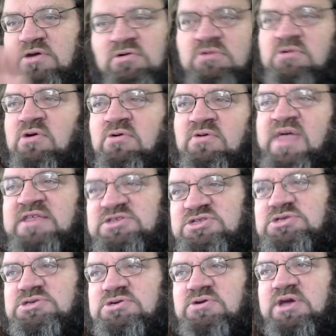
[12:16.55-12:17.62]
Oh no, that's
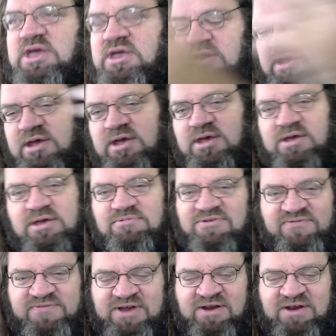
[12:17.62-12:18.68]
the screen. We'll
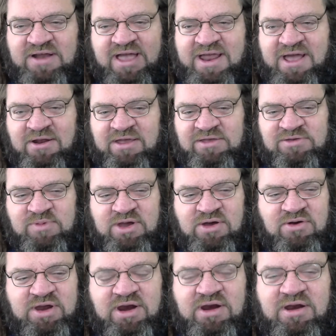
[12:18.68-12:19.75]
figure that out as we go
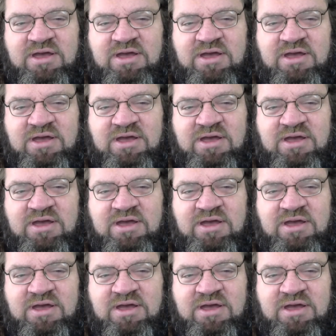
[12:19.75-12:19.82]
here.